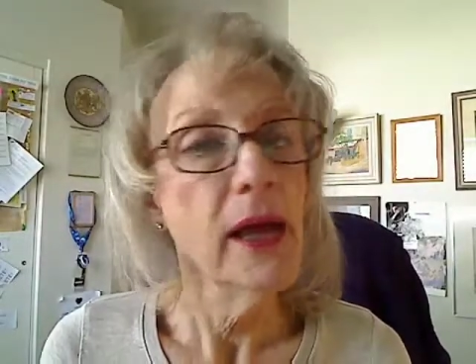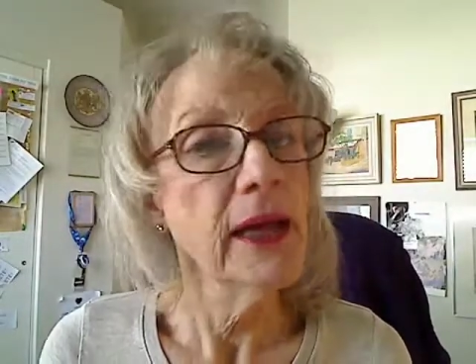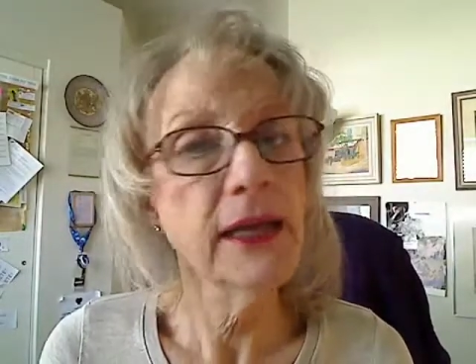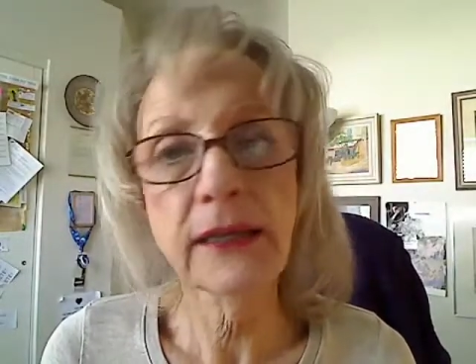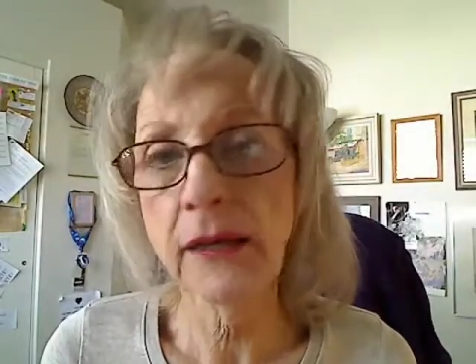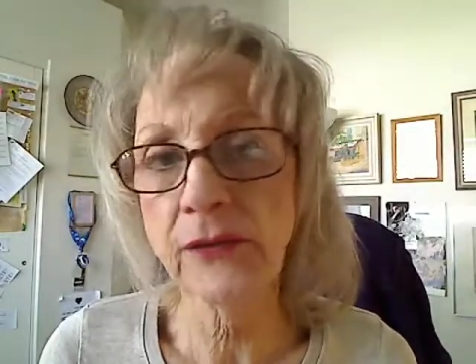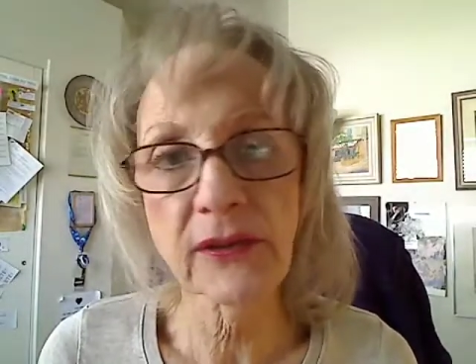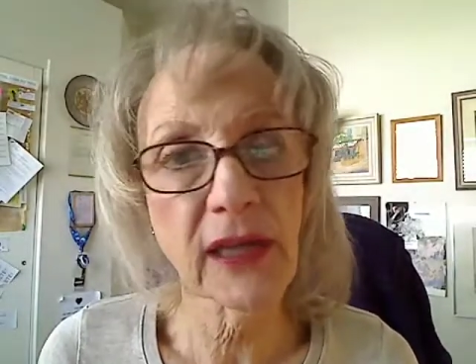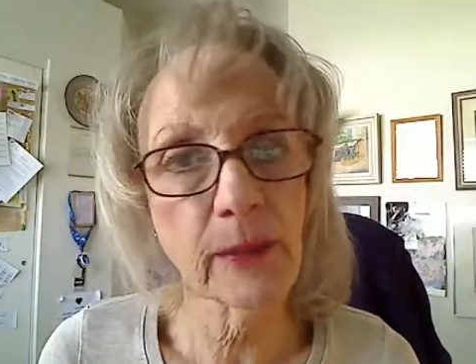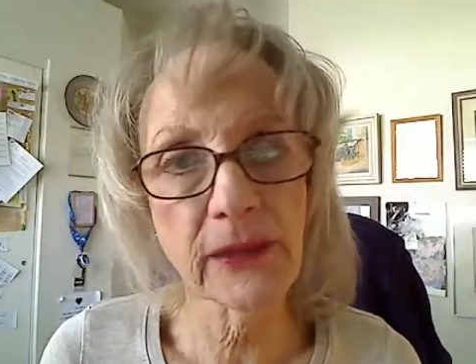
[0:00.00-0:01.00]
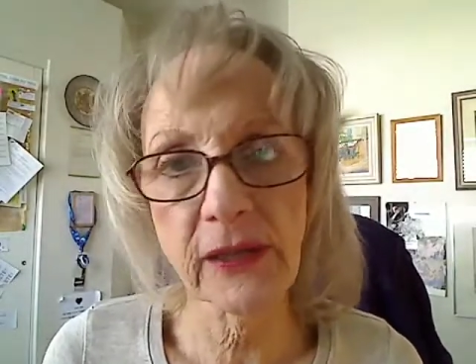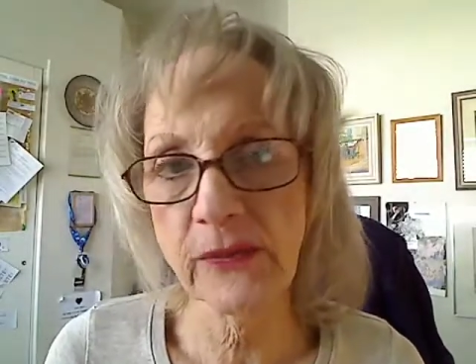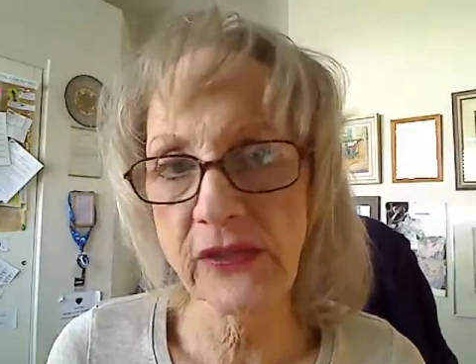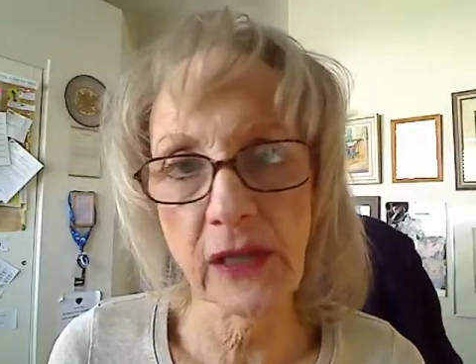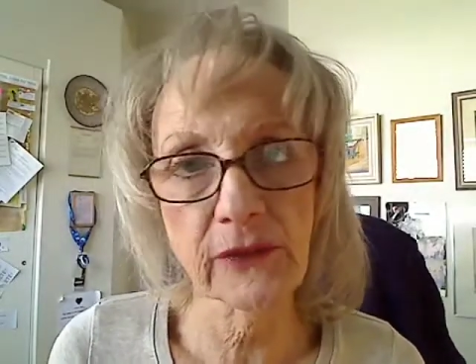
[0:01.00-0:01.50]
He never labeled
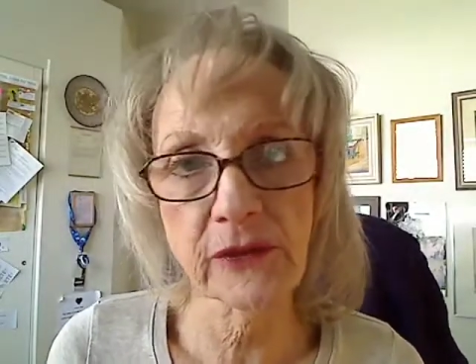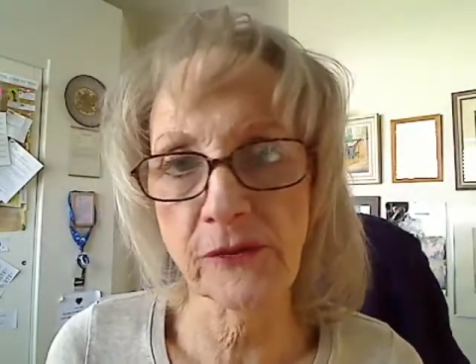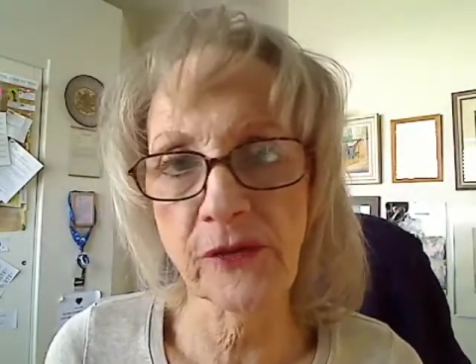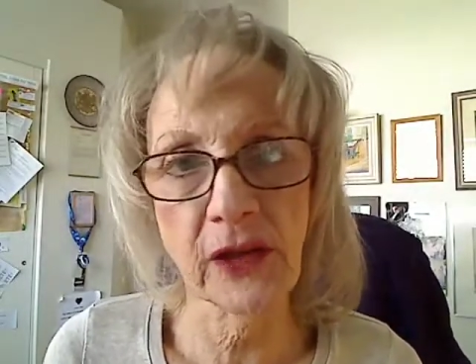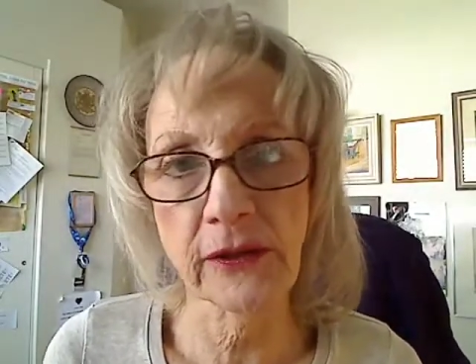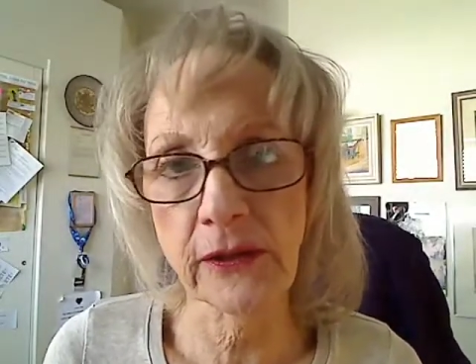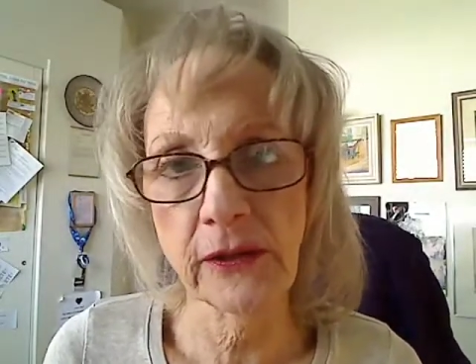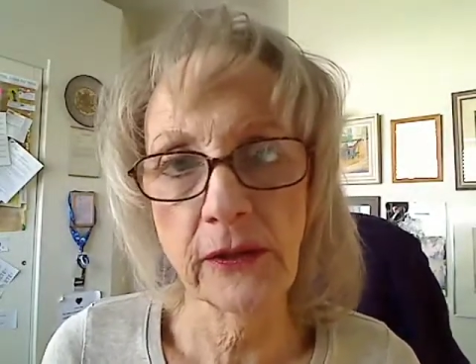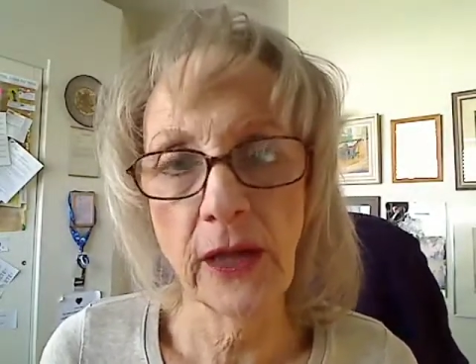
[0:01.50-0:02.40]
himself as a failure,